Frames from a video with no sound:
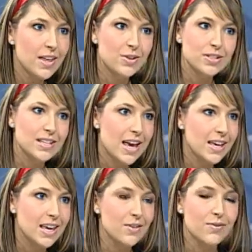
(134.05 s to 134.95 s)
They're
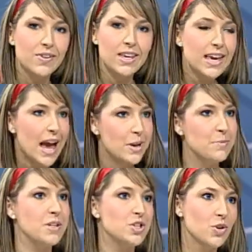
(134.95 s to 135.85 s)
saying if he hadn't
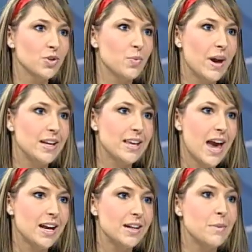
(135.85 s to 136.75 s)
been turned away in
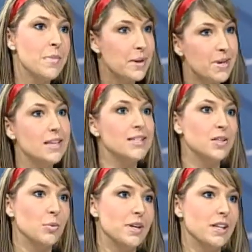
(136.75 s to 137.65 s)
Canada, maybe he'd
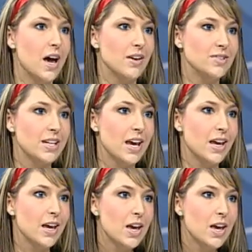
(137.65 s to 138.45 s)
still be alive today.